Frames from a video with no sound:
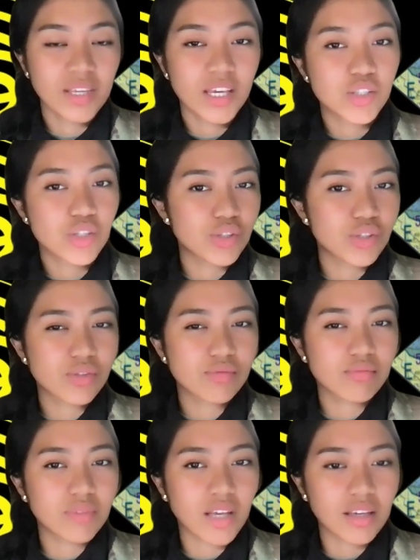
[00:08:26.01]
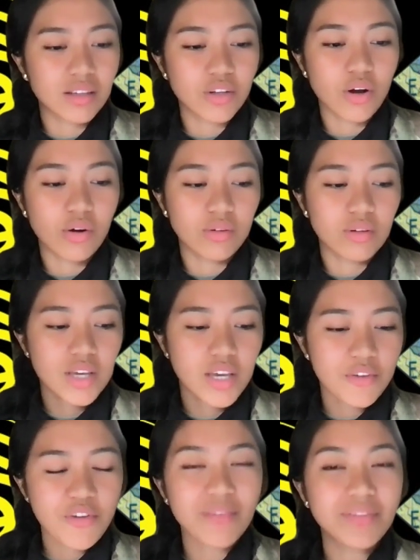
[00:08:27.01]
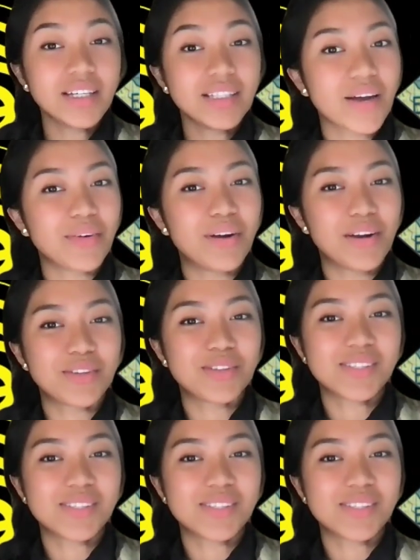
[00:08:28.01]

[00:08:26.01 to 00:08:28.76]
It's just like, if you have the integrity